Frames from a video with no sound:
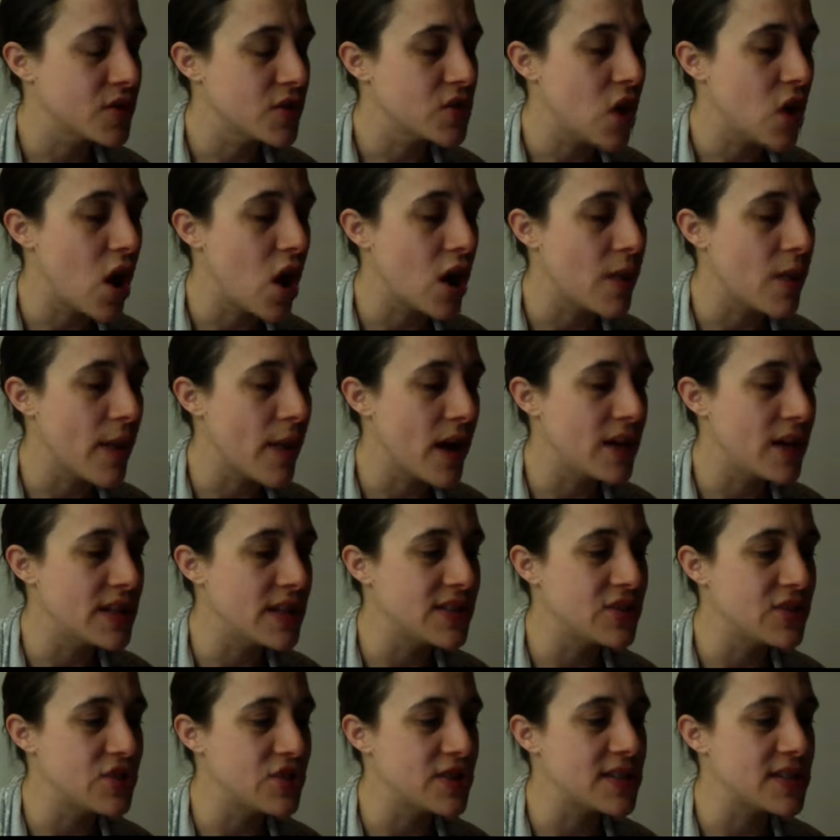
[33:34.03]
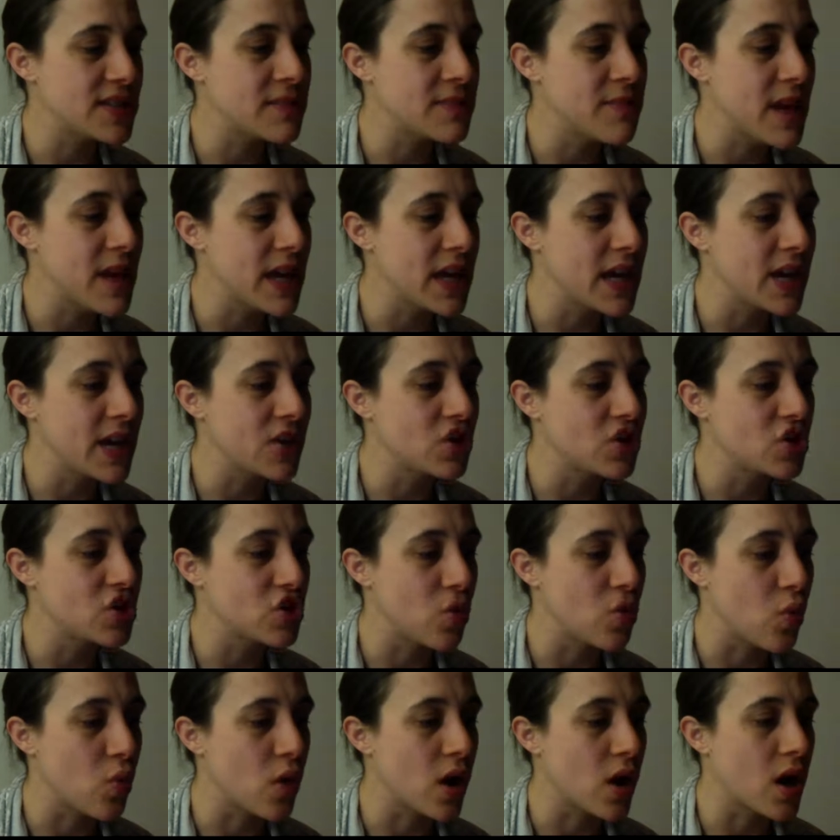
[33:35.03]
talk about is just making
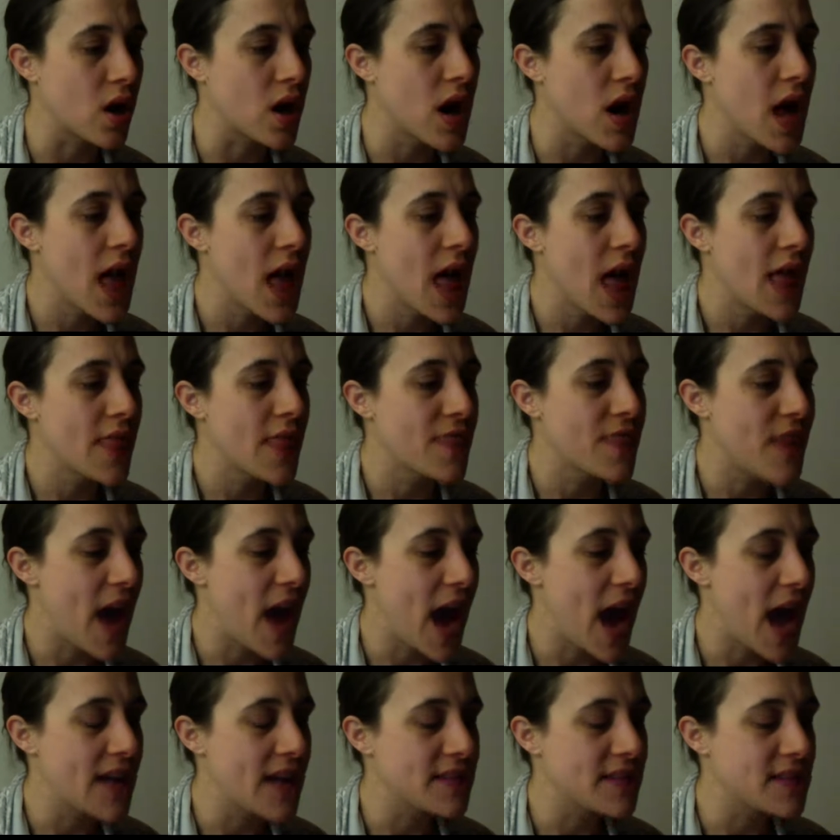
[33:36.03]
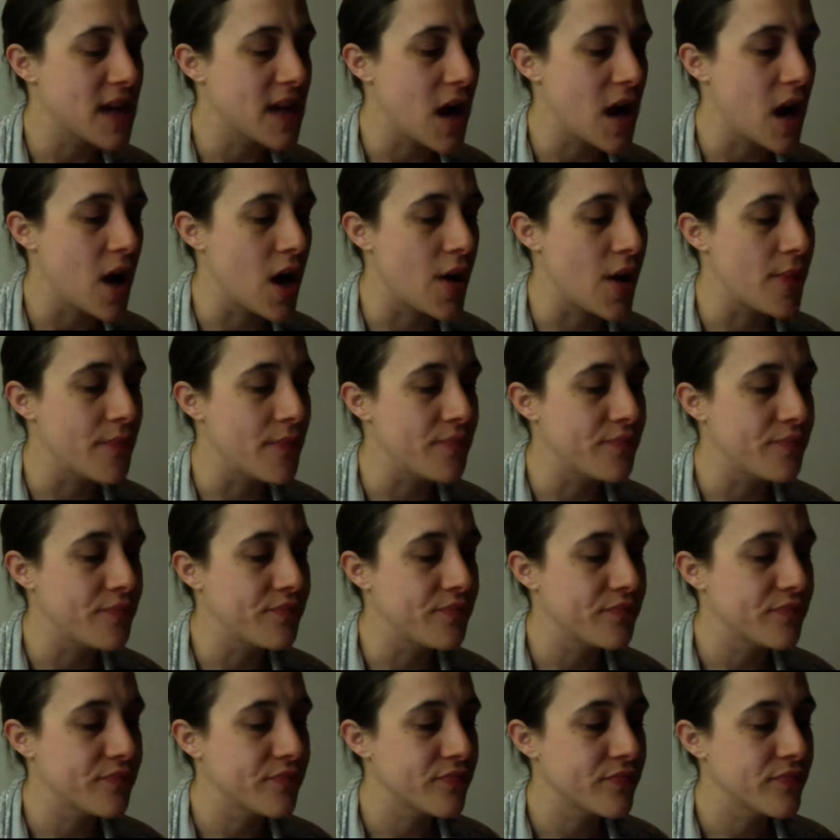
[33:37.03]
sure that
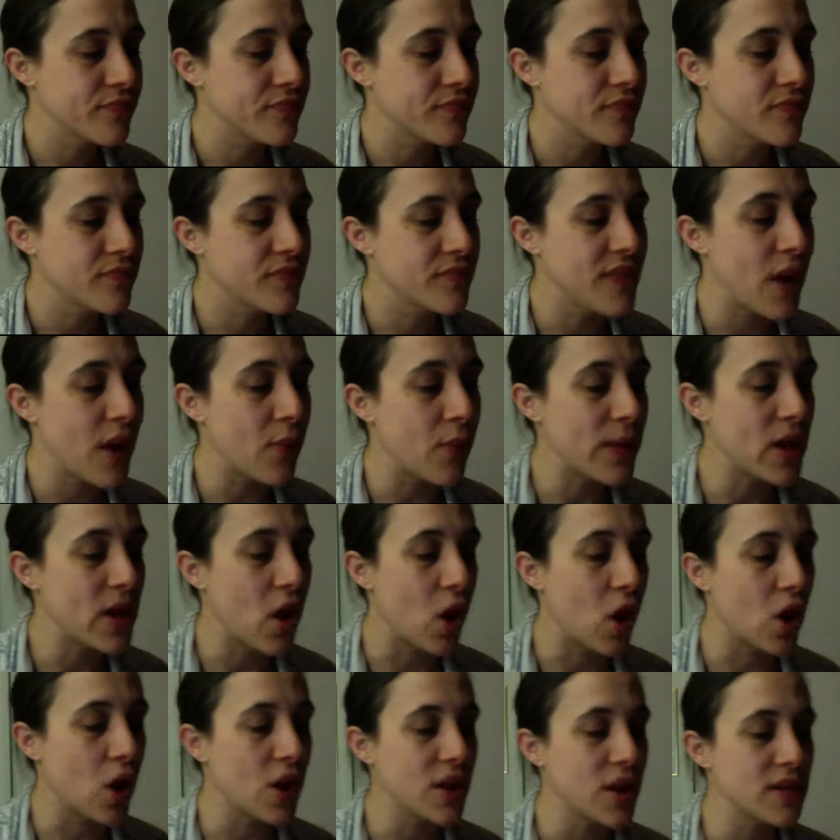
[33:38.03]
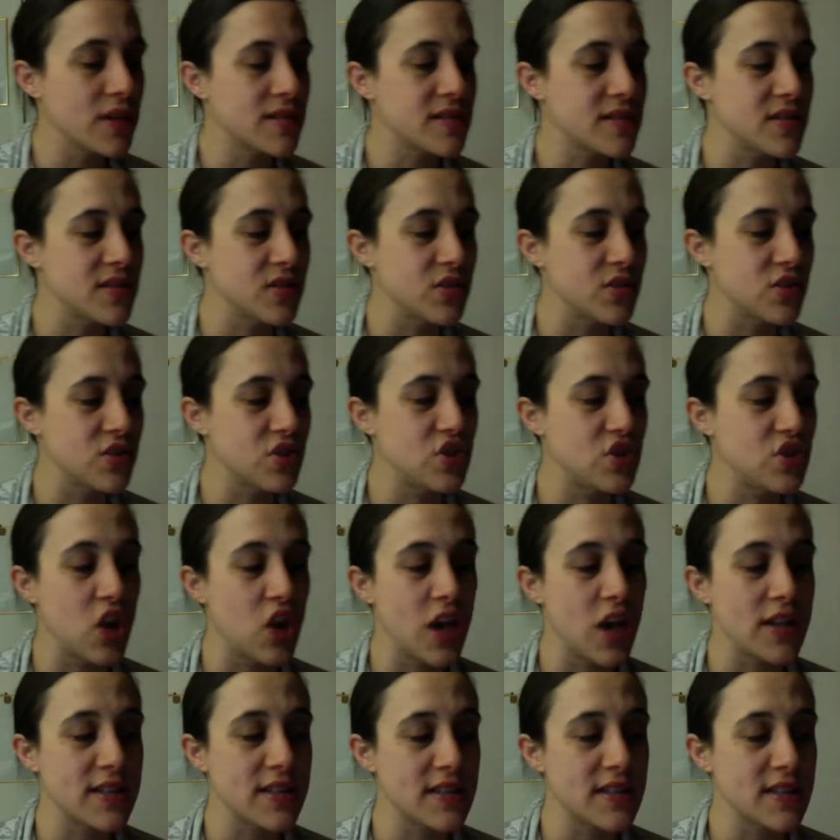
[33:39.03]
that we aren't
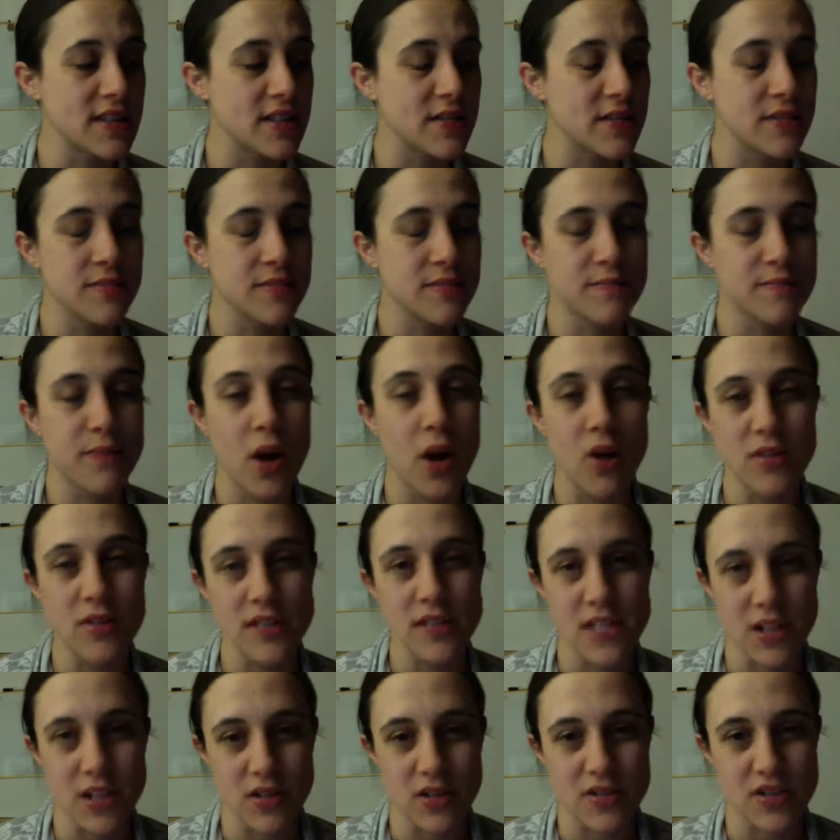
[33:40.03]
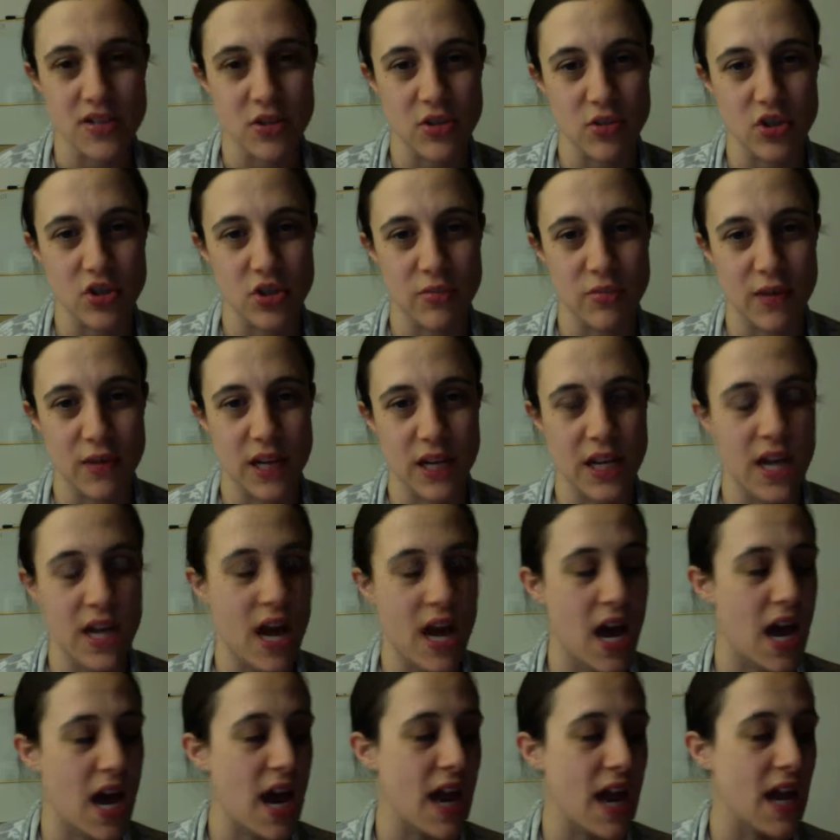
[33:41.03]
just posting on social
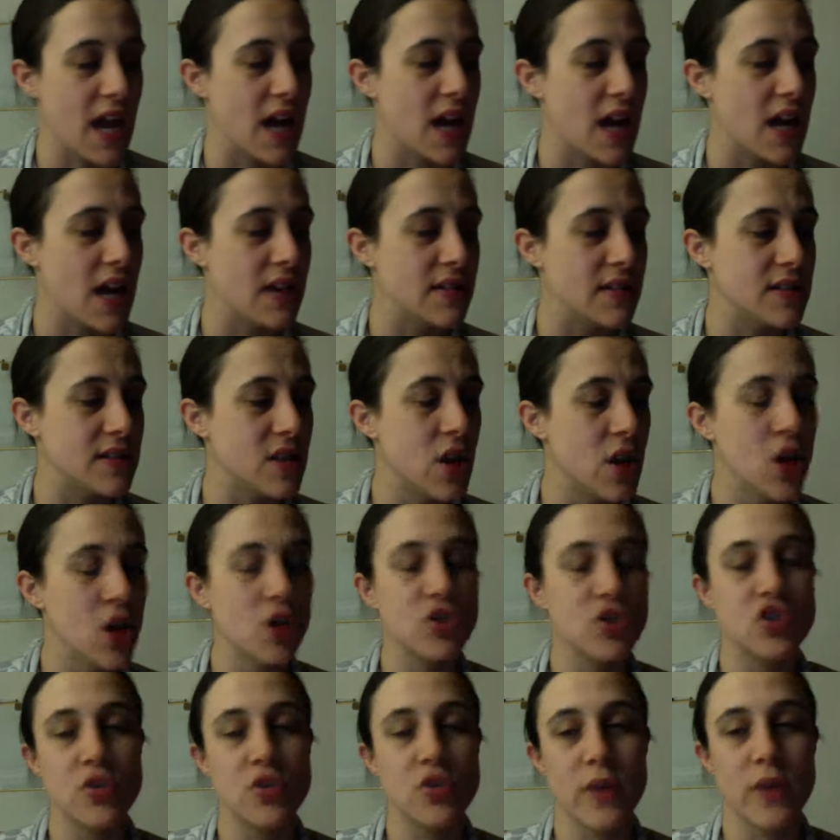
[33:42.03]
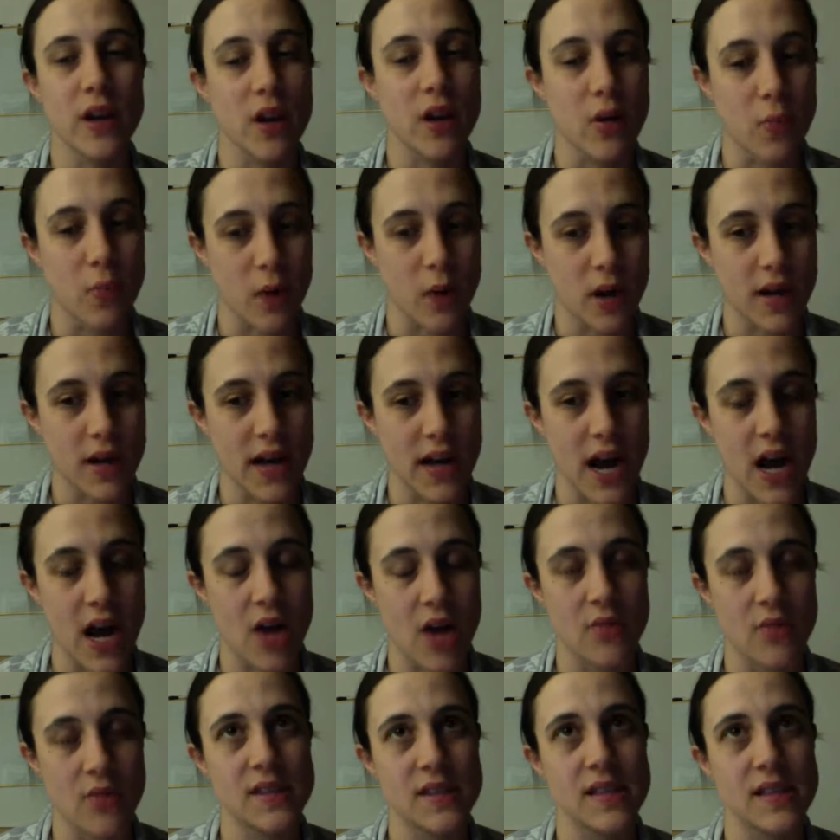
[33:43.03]
media and doing our
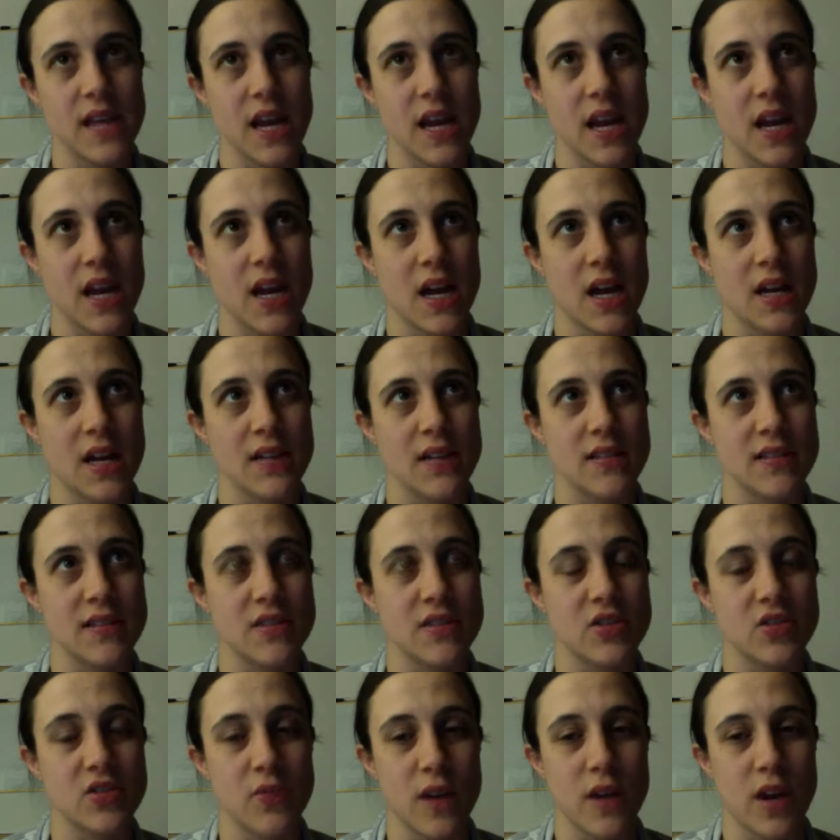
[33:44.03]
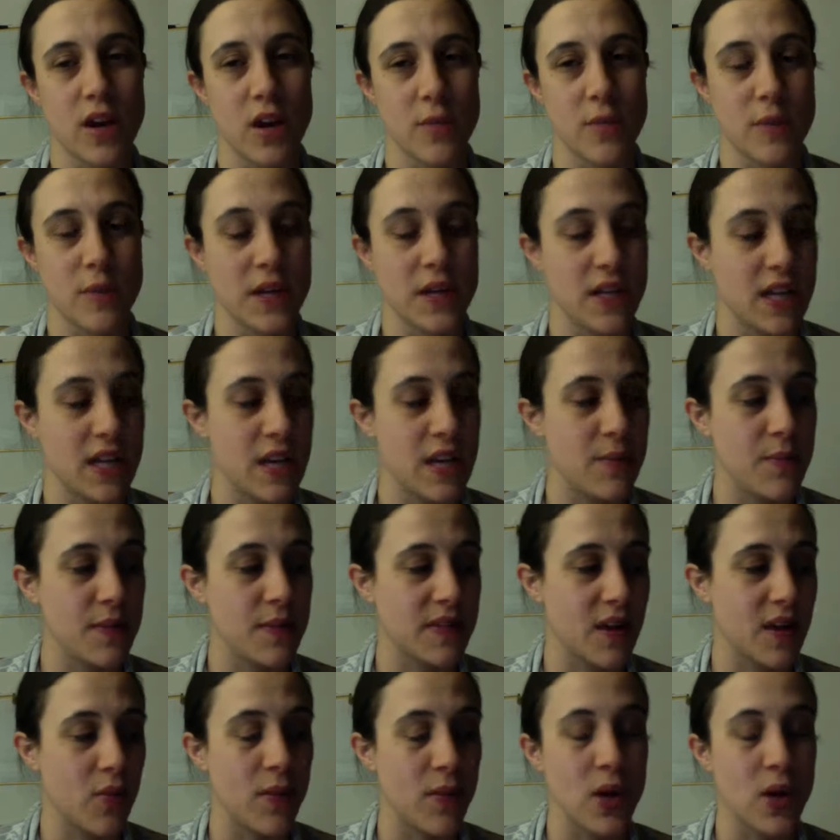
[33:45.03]
workouts and doing our PD, but
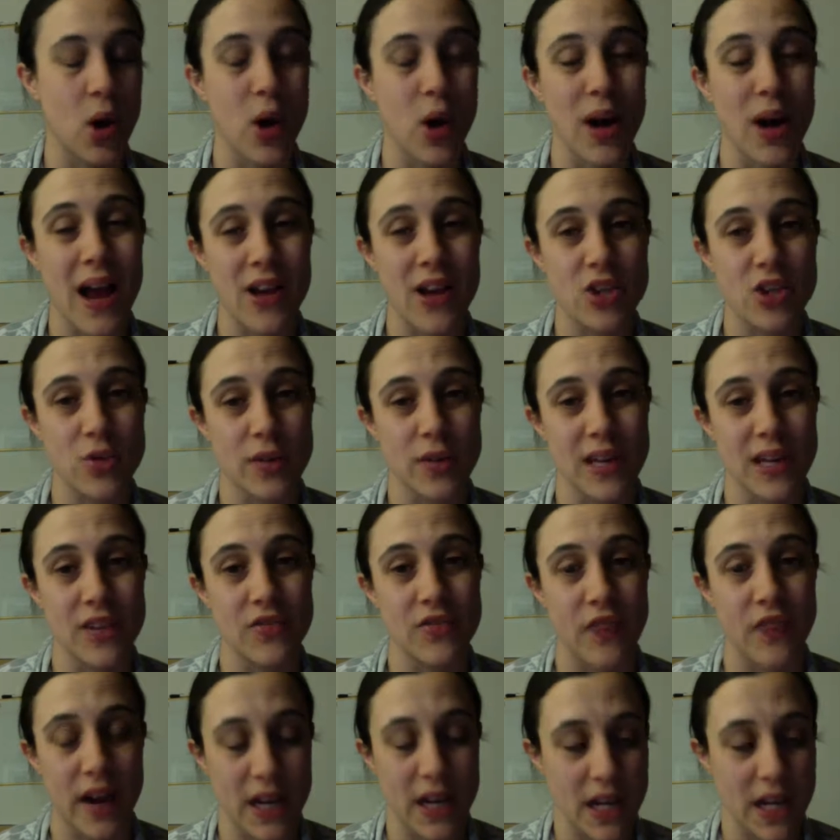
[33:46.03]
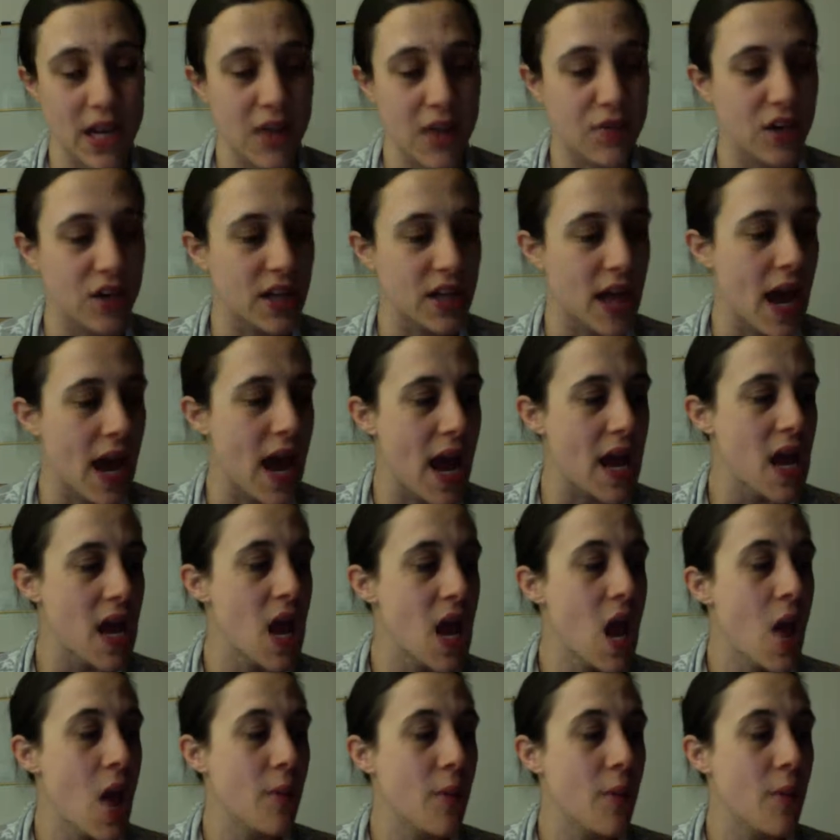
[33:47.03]
that we are actually inviting every day,